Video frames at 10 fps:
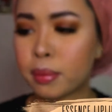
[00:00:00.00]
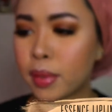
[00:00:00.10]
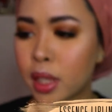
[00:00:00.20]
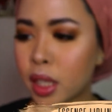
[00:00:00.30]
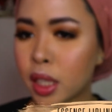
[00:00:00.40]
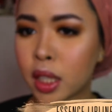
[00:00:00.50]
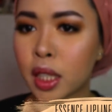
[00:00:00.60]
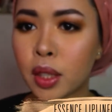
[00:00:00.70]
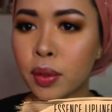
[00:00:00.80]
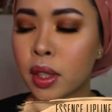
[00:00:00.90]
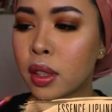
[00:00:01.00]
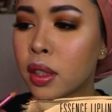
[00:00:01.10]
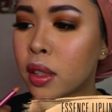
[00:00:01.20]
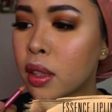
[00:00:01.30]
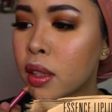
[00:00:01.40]
liner, I'm using
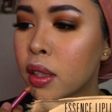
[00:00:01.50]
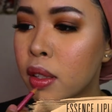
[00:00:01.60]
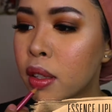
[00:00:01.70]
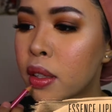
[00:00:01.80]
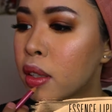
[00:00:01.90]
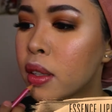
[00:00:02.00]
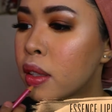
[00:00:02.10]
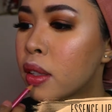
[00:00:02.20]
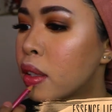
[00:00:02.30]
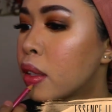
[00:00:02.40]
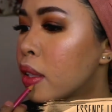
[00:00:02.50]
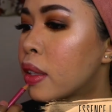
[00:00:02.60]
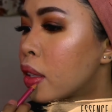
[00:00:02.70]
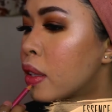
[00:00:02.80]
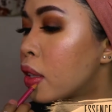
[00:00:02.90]
Essence Lip Liner
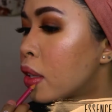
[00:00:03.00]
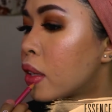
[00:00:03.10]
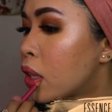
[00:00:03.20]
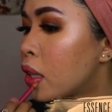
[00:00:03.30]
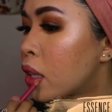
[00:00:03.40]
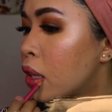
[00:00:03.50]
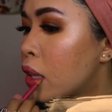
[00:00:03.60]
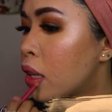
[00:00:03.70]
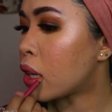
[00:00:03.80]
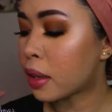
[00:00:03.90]
Cute in Cute